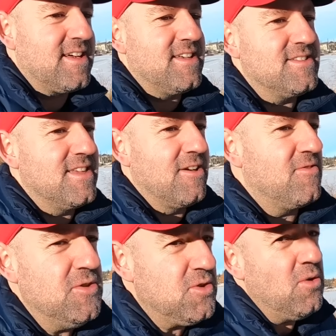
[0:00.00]
Because
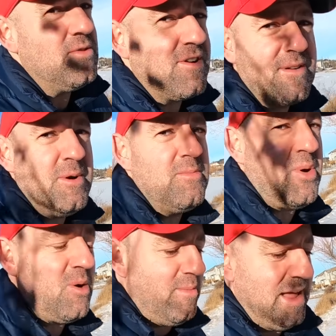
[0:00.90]
if you don't learn about
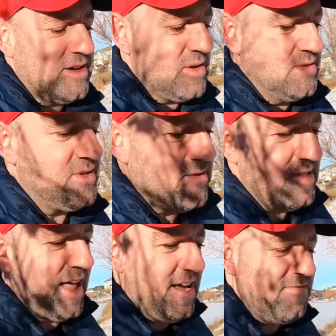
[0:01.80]
portmanteaus, your
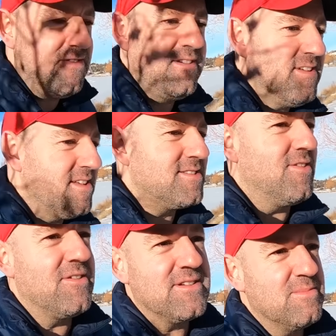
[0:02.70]
life is
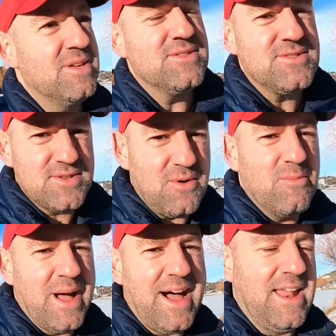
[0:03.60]
going to be so
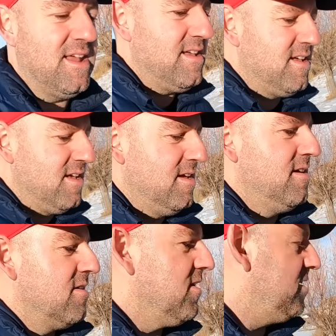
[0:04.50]
bad. All